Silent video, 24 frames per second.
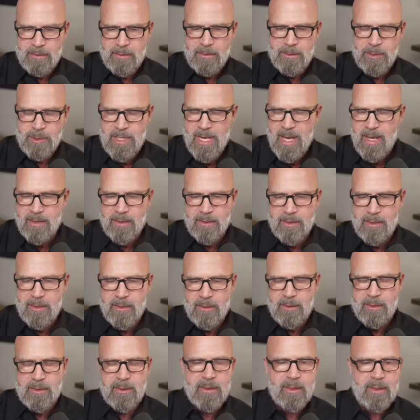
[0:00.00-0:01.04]
shattered, you
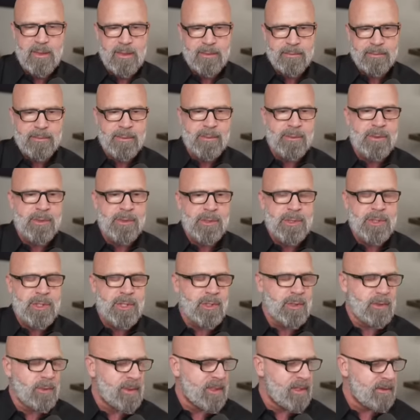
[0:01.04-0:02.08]
know, the
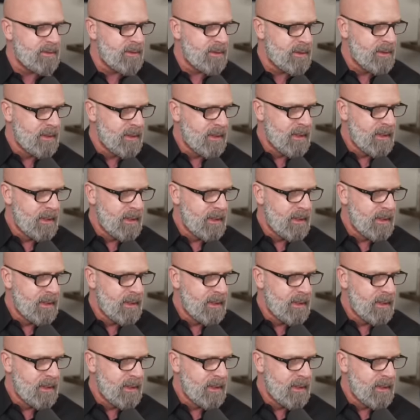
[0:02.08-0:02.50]
shin or whatever.